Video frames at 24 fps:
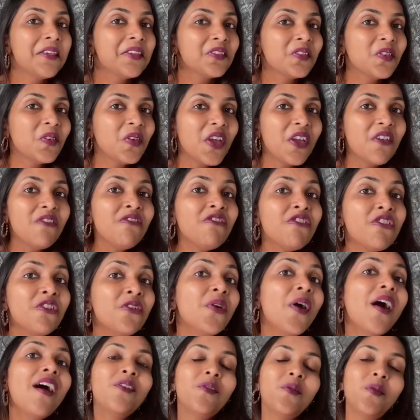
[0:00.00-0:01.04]
So if you
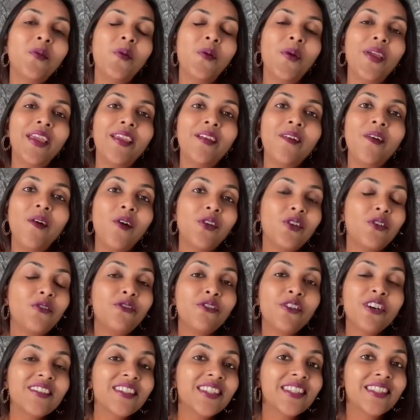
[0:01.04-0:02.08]
are going on a
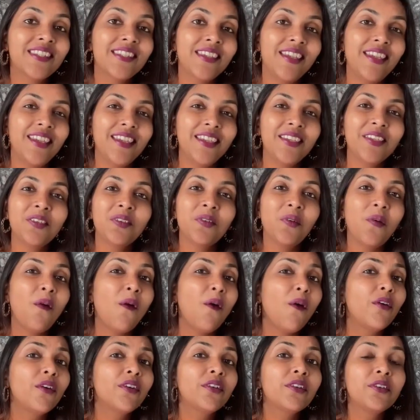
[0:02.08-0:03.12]
first date,
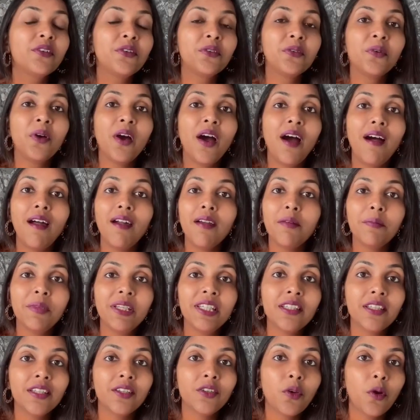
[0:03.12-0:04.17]
or you are
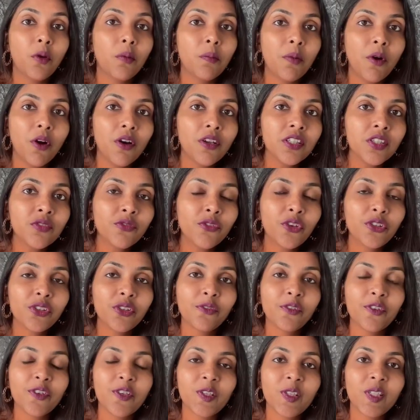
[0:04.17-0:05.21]
meeting your boss for the
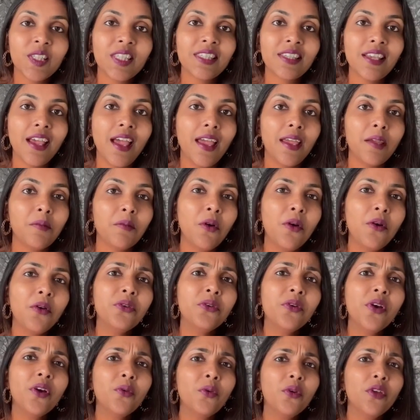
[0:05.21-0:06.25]
first time, or
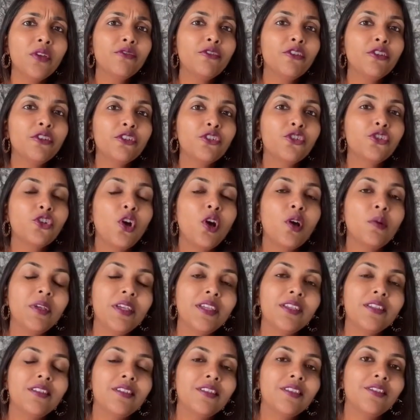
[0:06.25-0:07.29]
you are going for a job
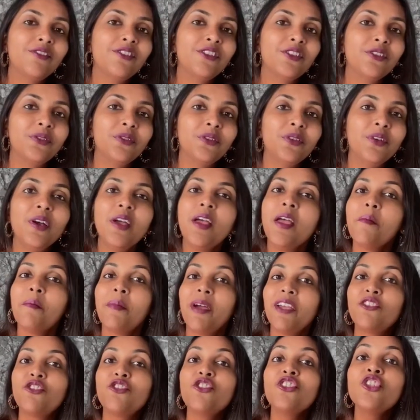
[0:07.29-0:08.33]
interview,
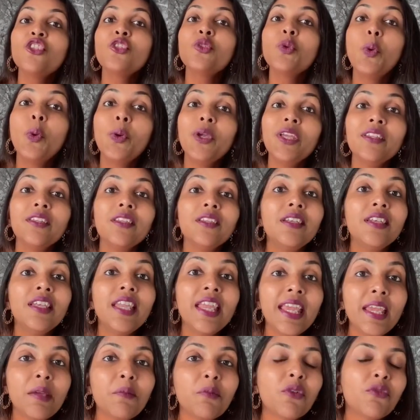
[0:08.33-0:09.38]
by just knowing the
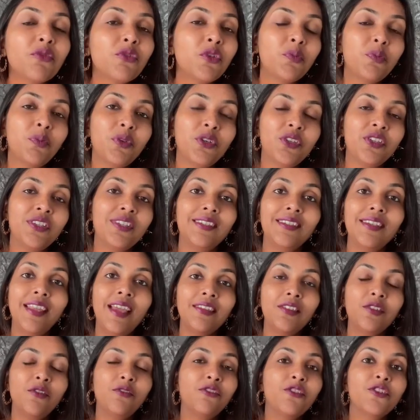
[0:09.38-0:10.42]
name of the person
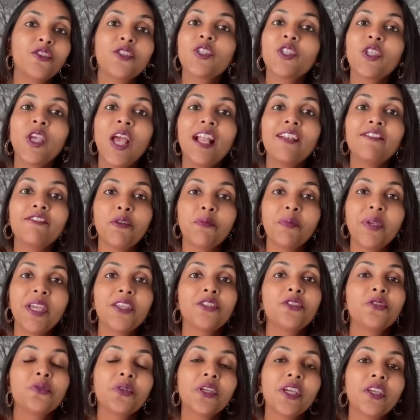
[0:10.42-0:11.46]
and the first
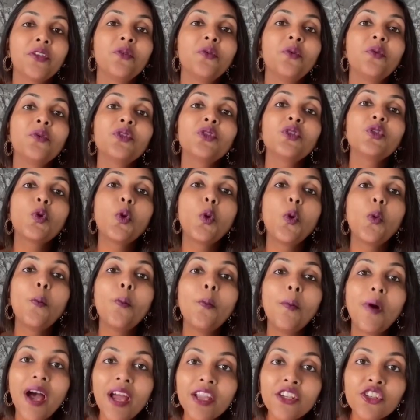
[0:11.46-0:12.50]
alphabet, you can know so
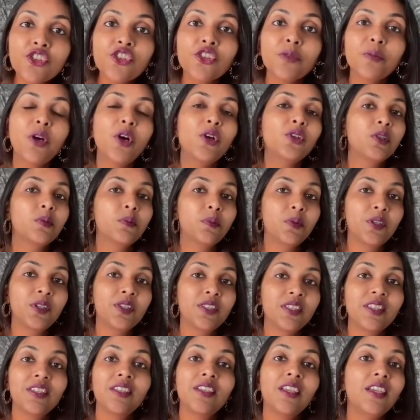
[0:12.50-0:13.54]
much about the
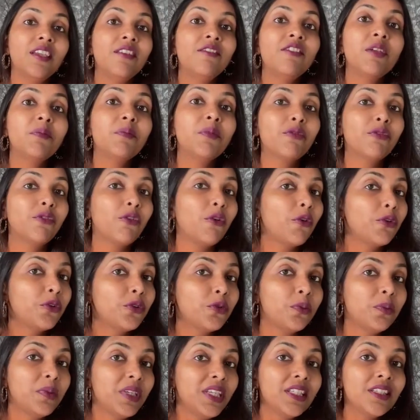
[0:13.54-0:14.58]
person even before
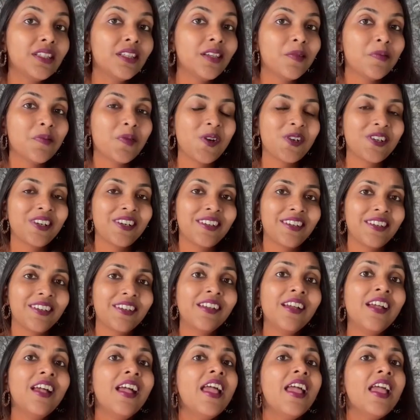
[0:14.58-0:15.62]
you meet him or her.
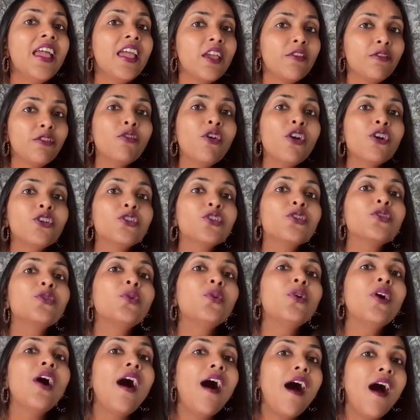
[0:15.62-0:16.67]
If you want to
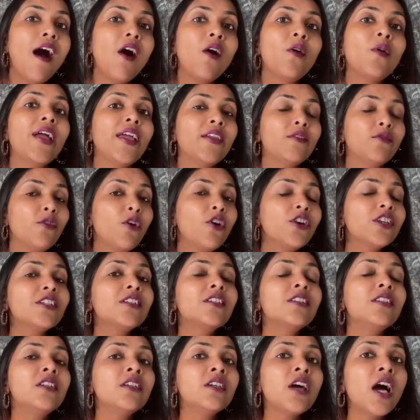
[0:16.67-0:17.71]
know how and
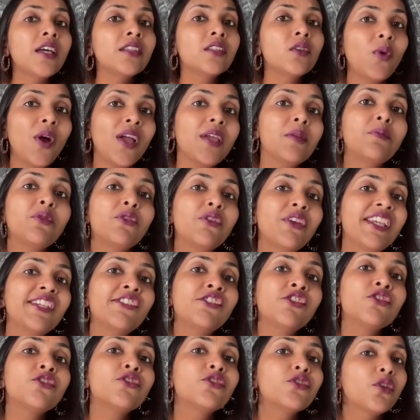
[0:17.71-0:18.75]
what are the
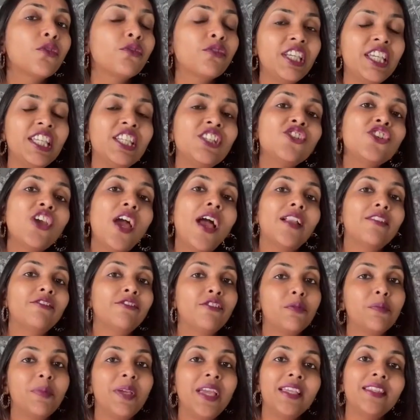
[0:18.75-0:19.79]
vibrations of each
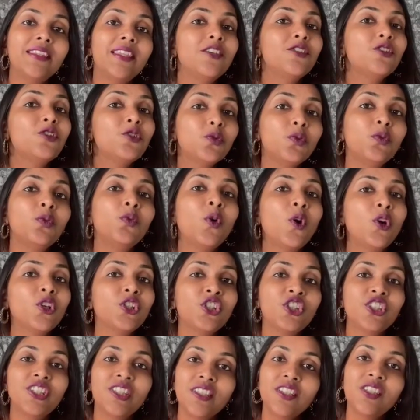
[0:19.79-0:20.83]
alphabet, then do
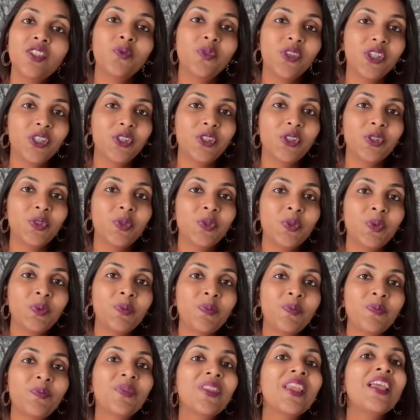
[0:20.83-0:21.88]
watch this video.
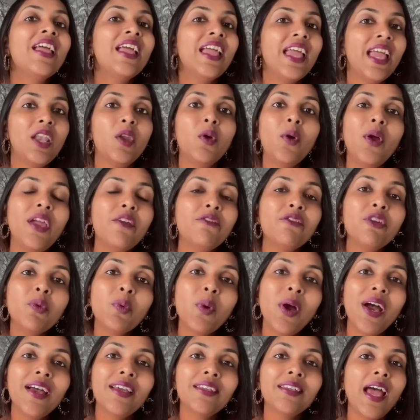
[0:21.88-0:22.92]
Hello
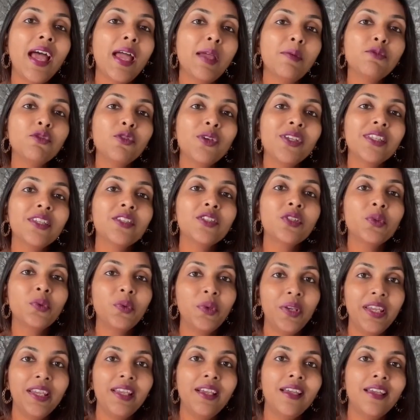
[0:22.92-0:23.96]
everyone, I'm Sweta
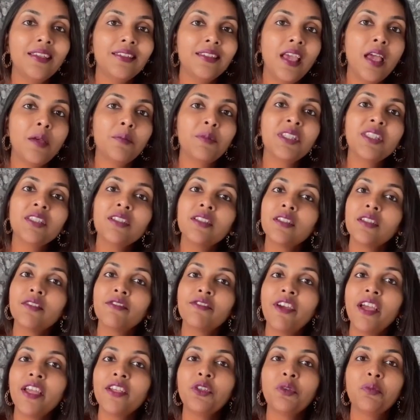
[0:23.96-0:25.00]
Sureka and I'm a
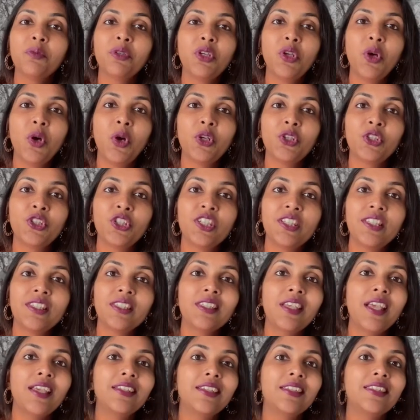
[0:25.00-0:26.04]
certified
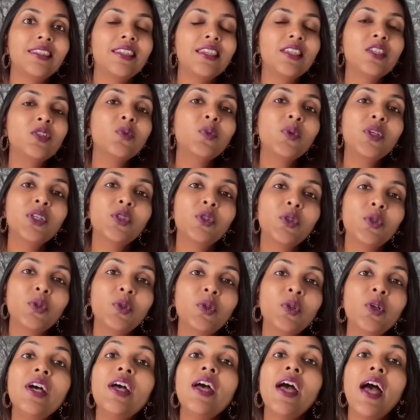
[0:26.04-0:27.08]
numerologist, and in this
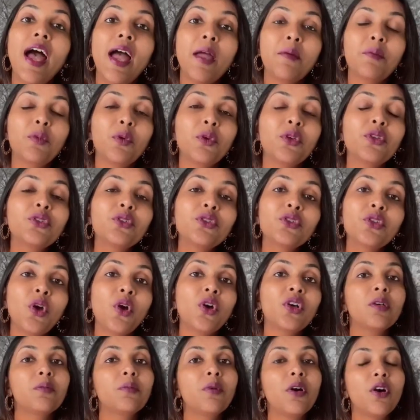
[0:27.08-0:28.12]
video I'm going to
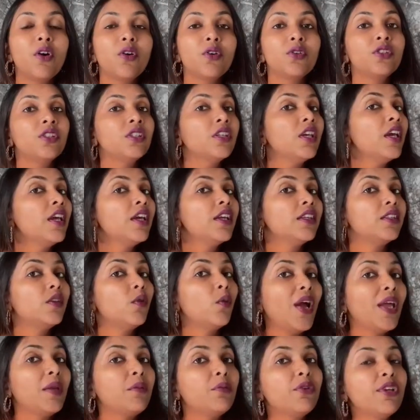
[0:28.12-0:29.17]
talk about the
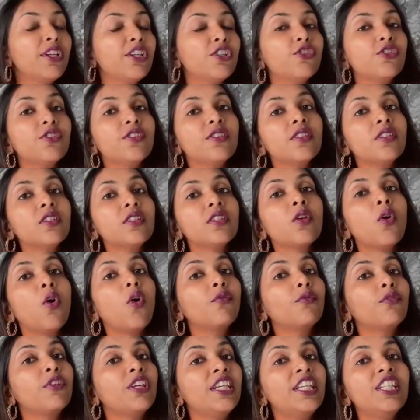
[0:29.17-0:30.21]
vibrations
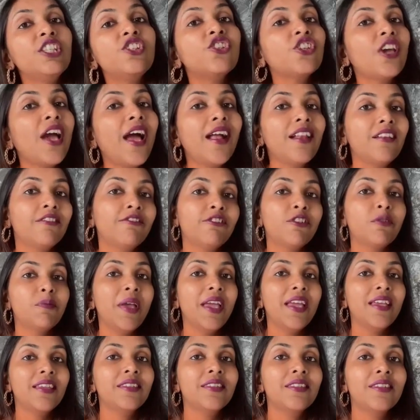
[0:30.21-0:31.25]
of each
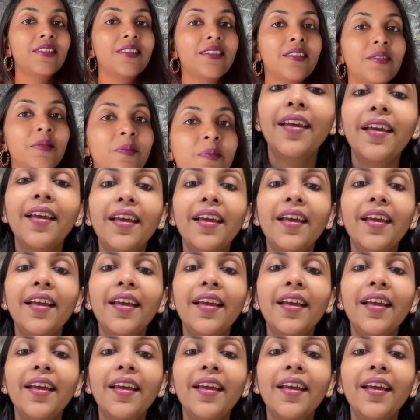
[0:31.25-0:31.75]
alphabets.